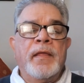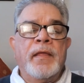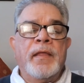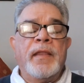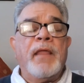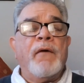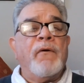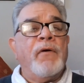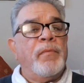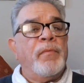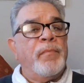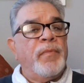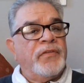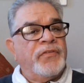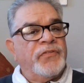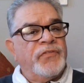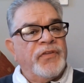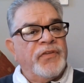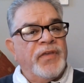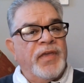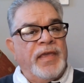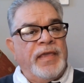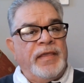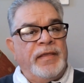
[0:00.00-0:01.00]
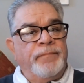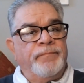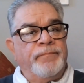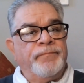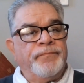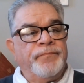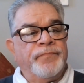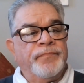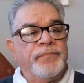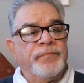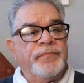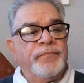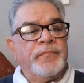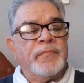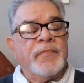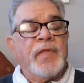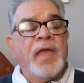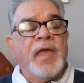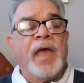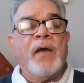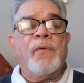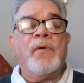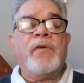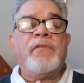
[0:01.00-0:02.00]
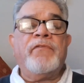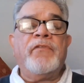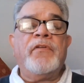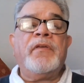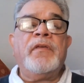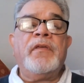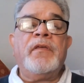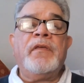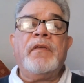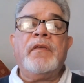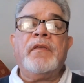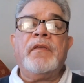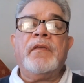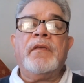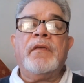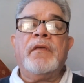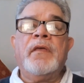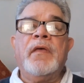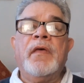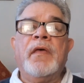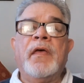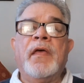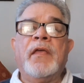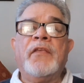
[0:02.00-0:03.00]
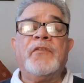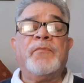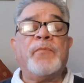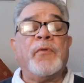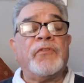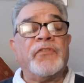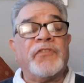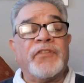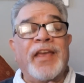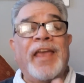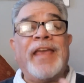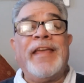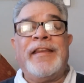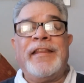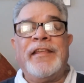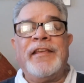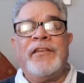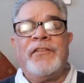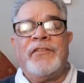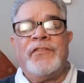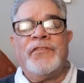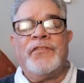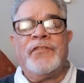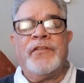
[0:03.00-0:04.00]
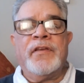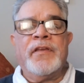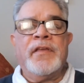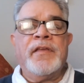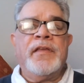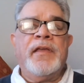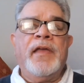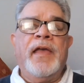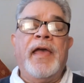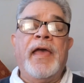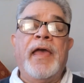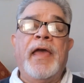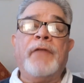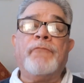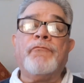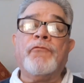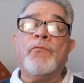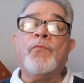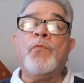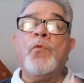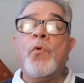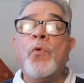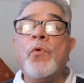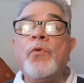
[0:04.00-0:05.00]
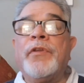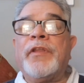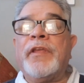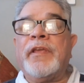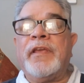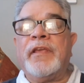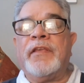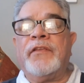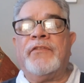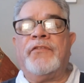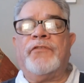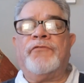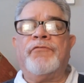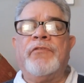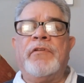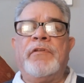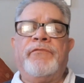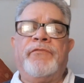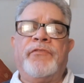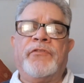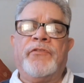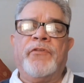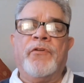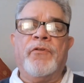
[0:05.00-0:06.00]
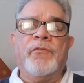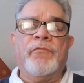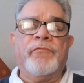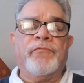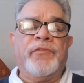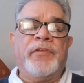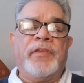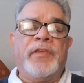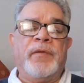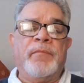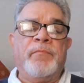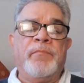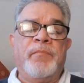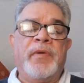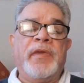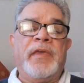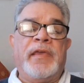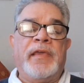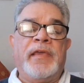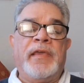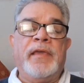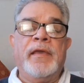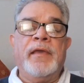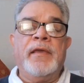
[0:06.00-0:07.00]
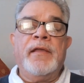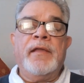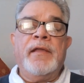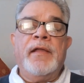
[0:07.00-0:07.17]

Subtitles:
Now, I must say, however spontaneous and rewarding as street photography can be,